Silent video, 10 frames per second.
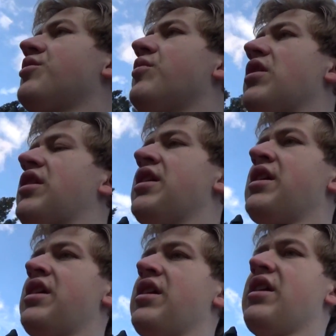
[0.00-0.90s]
to work
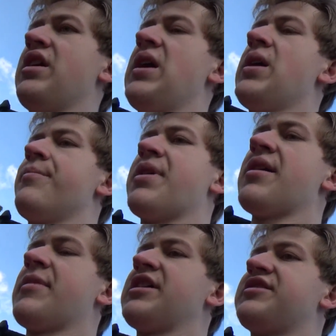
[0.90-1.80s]
by
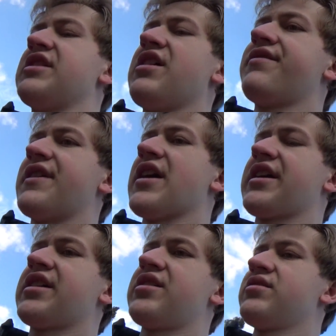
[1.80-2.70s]
myself and I
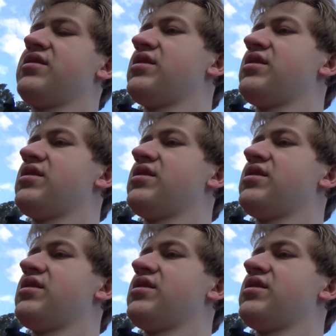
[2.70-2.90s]
can